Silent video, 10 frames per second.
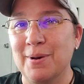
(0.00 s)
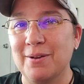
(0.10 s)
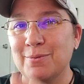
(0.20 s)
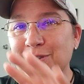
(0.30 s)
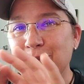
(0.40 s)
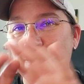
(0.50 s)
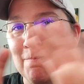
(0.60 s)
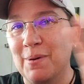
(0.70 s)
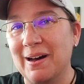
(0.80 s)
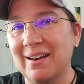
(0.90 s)
but it was their
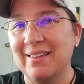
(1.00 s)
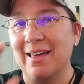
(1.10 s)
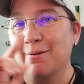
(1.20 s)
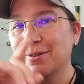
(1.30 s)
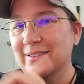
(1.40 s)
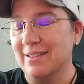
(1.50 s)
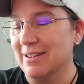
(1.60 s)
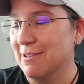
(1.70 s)
body that was the